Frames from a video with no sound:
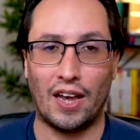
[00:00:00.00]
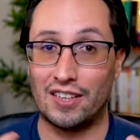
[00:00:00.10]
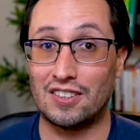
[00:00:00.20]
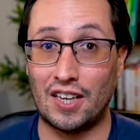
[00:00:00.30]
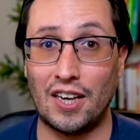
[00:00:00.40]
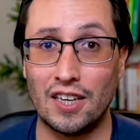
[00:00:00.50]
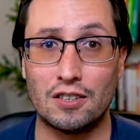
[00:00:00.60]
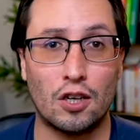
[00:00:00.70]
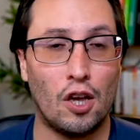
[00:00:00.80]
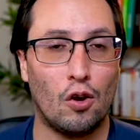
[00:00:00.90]
As
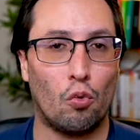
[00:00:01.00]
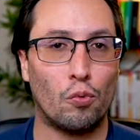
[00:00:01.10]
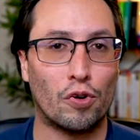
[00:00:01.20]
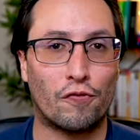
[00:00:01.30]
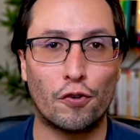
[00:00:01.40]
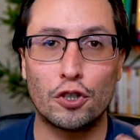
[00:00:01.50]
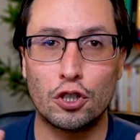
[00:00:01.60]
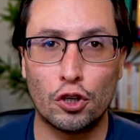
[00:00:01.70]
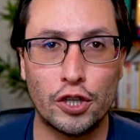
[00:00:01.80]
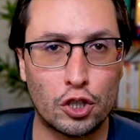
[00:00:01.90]
kids, when we're first
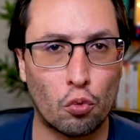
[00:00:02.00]
learning